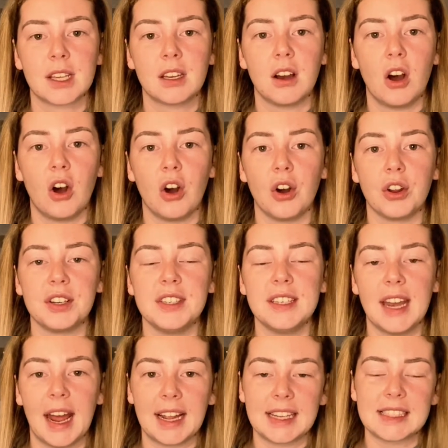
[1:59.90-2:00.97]
our
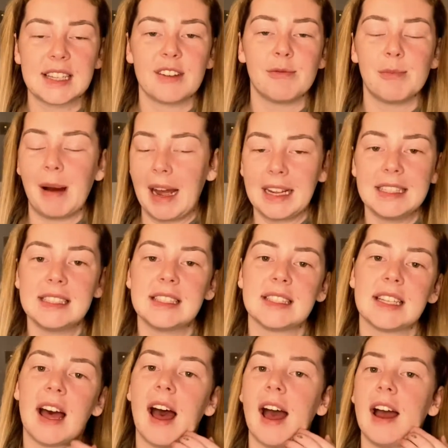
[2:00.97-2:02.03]
negative
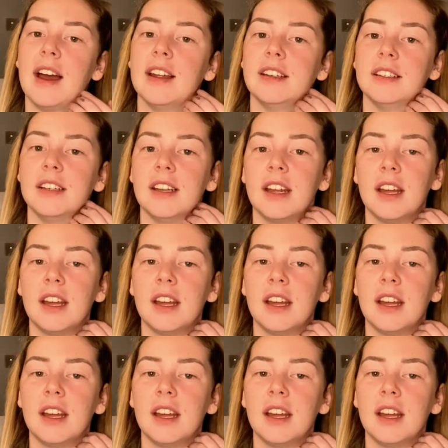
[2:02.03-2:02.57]
mindset and